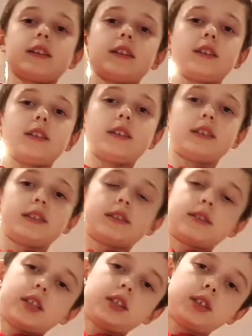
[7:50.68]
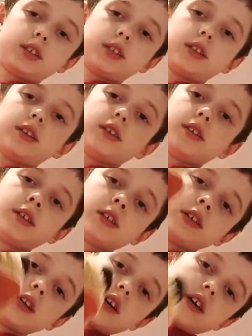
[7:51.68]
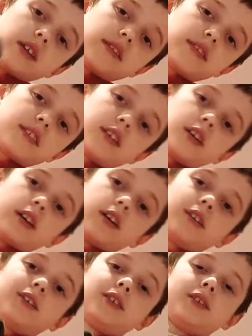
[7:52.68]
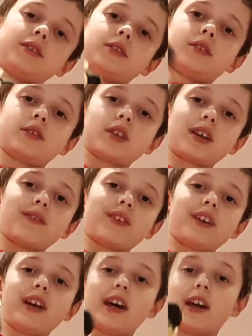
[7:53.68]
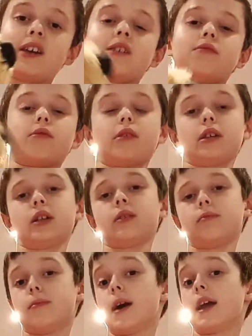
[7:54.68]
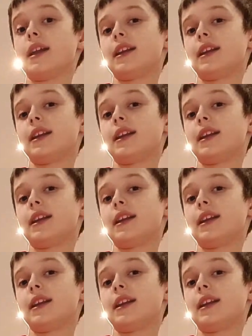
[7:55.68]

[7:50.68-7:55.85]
Here is the dog to save the day. Well, night.